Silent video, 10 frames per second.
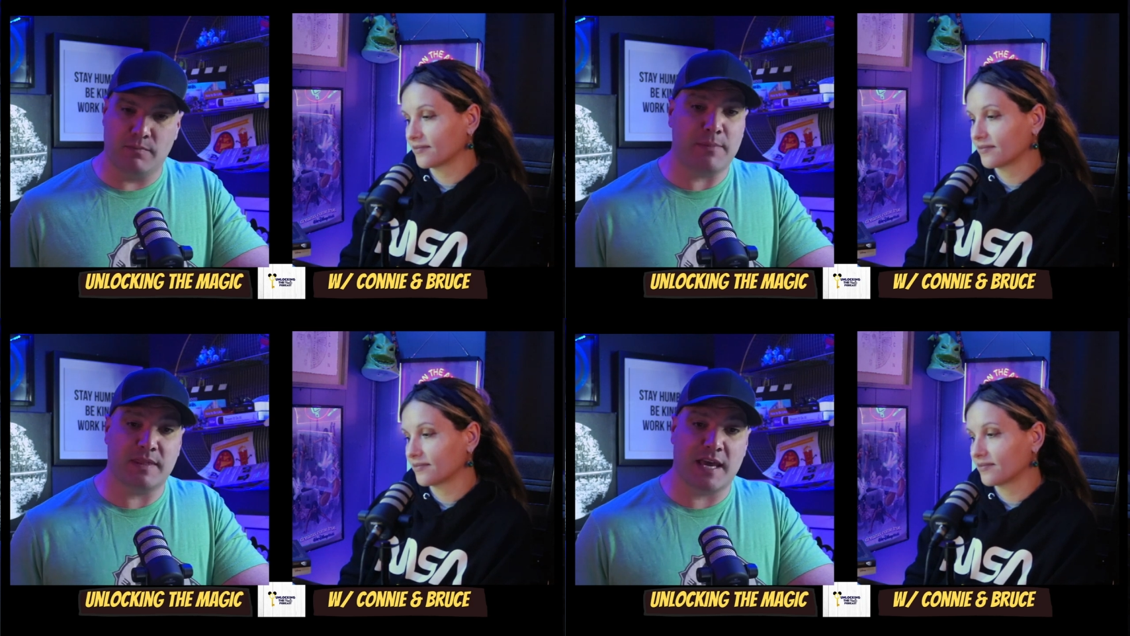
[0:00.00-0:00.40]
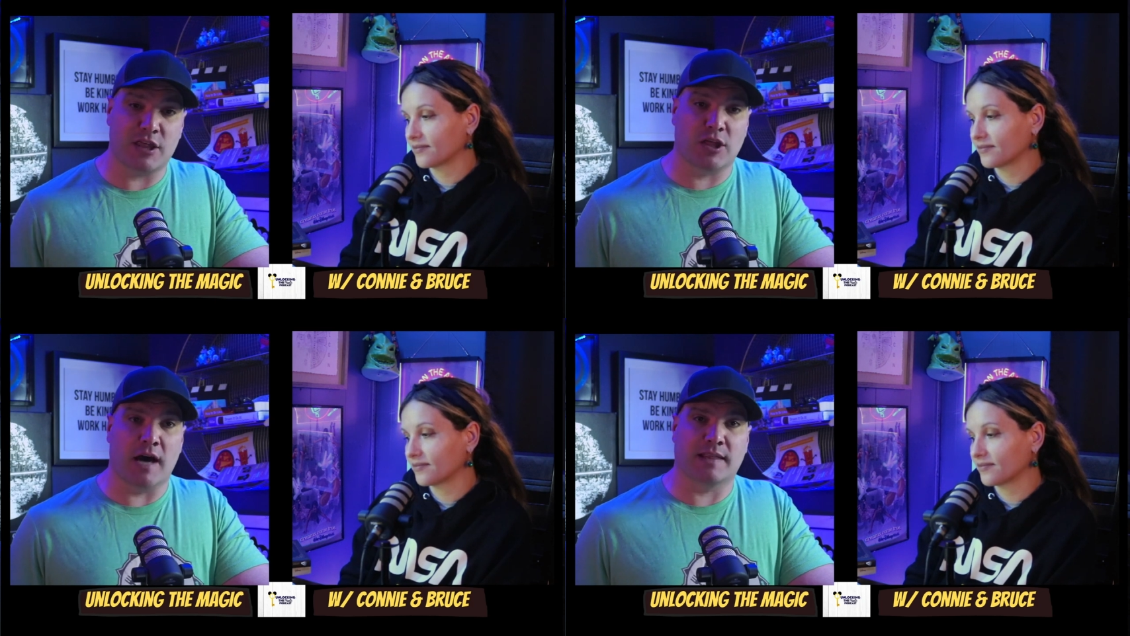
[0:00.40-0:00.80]
Speaker 1: maybe they
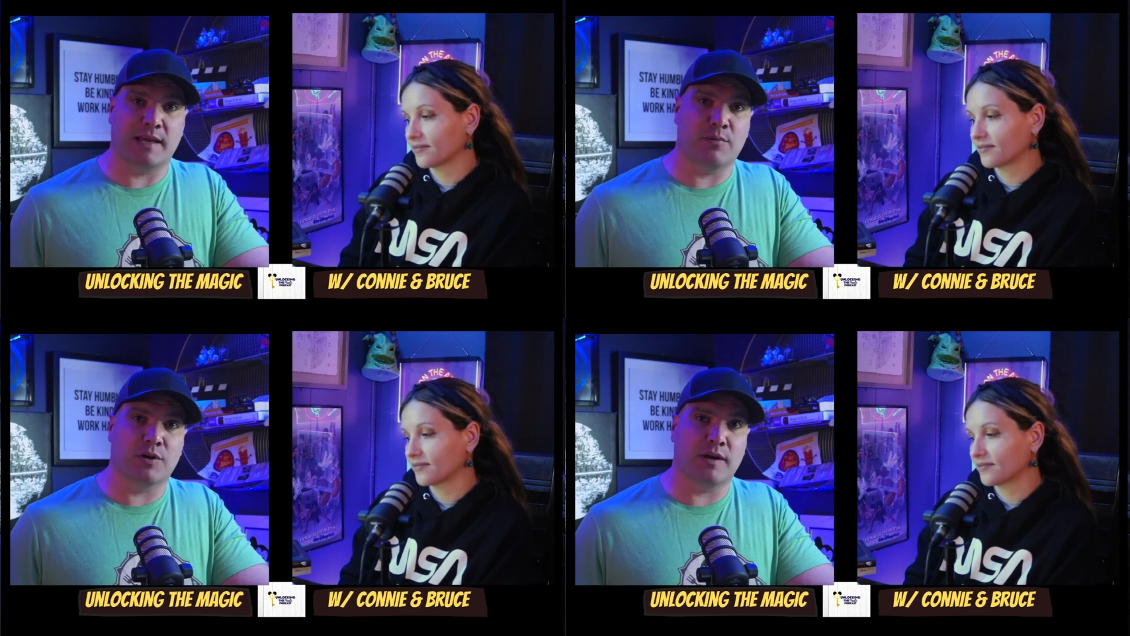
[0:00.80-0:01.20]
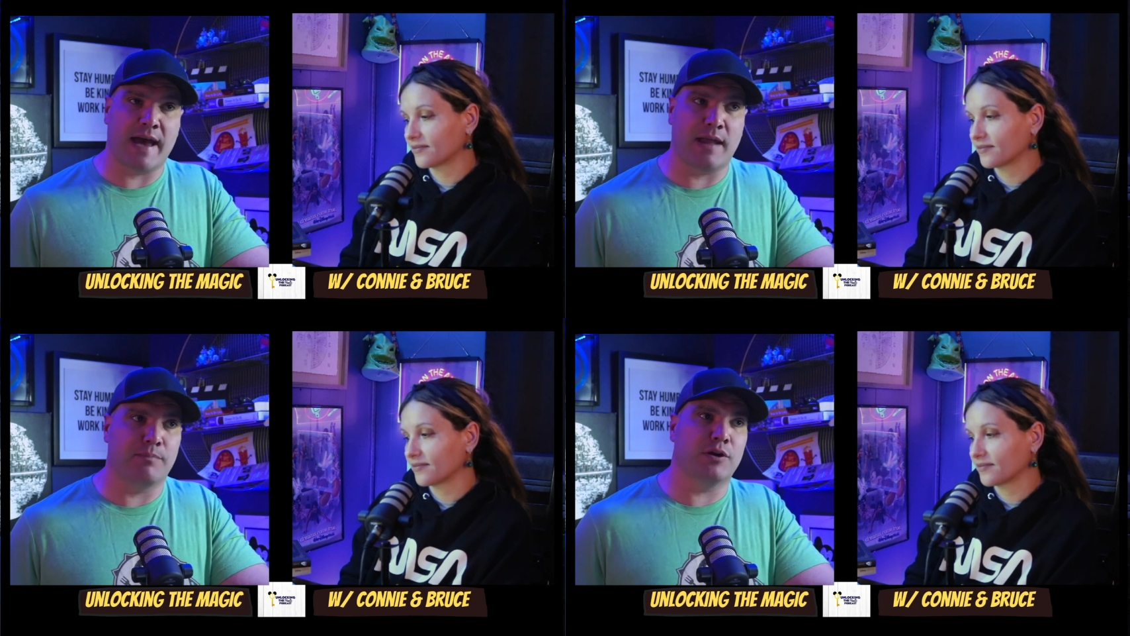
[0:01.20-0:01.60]
thought they were good
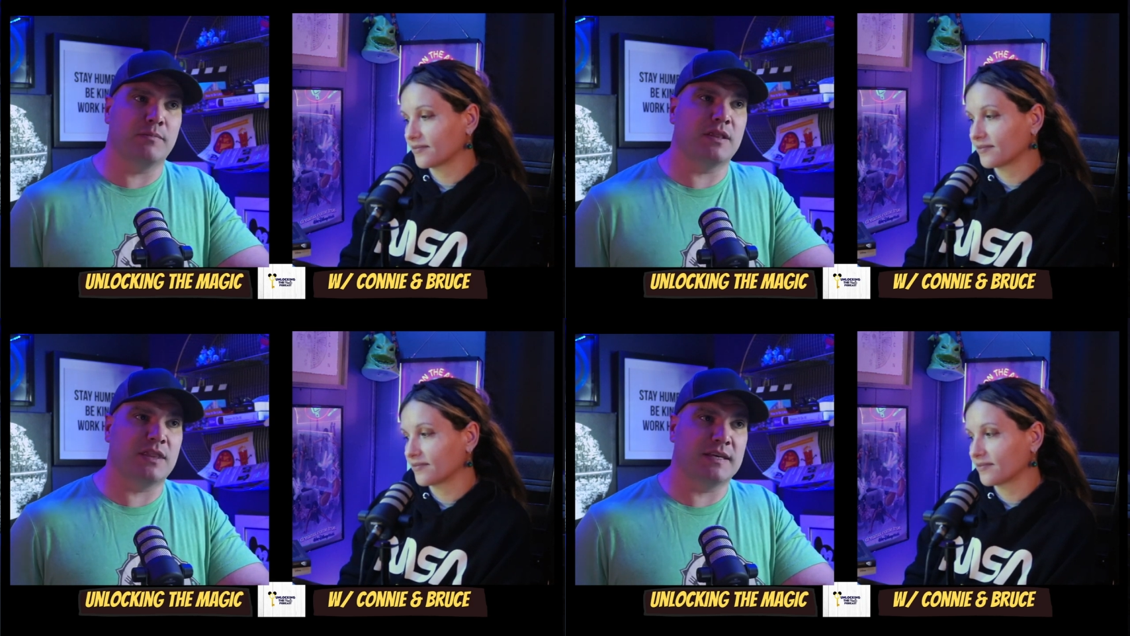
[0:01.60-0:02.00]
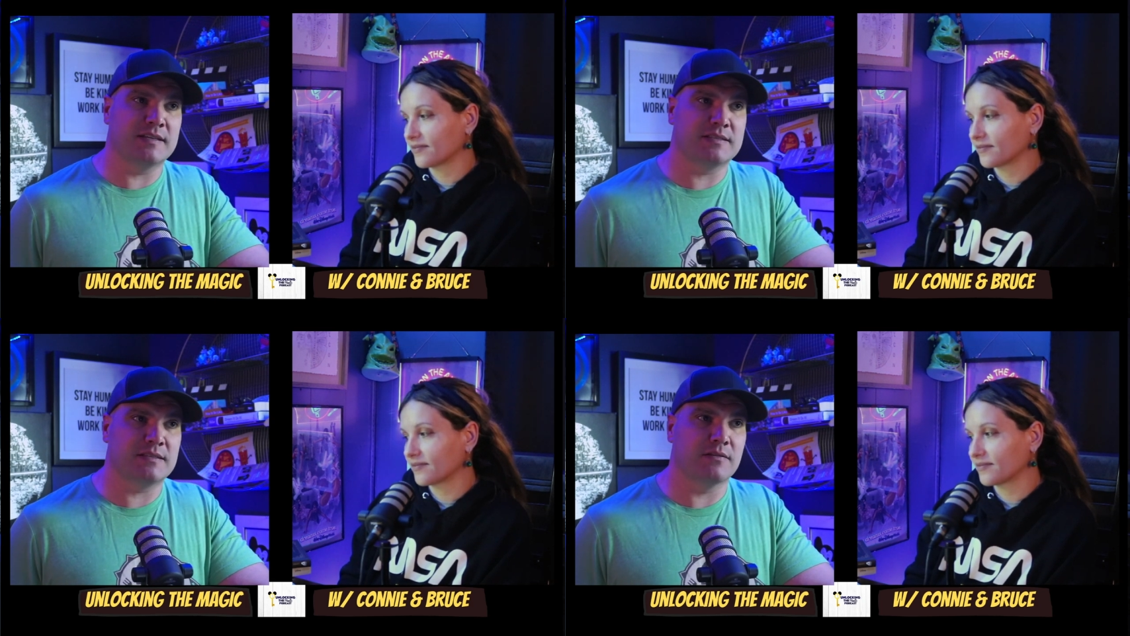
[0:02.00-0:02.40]
at, put them in things